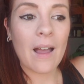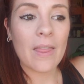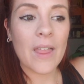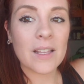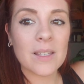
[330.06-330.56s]

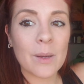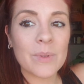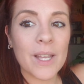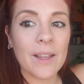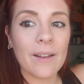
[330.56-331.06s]
that's an
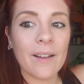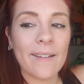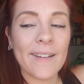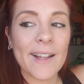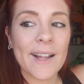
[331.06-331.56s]
update,
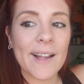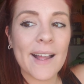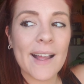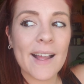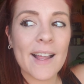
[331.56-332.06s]

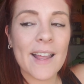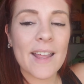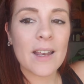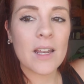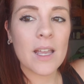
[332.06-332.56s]

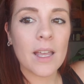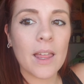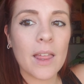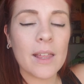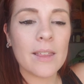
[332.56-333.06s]
and
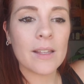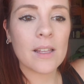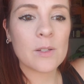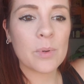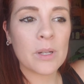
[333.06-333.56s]
I think
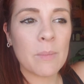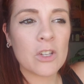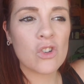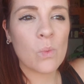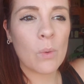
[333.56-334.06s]
that's pretty
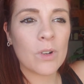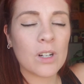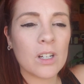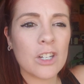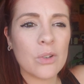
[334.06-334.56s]
much what we're
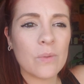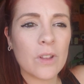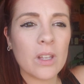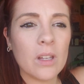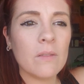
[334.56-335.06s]
gonna do for
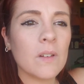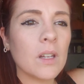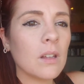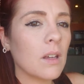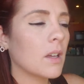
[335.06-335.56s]
the evening.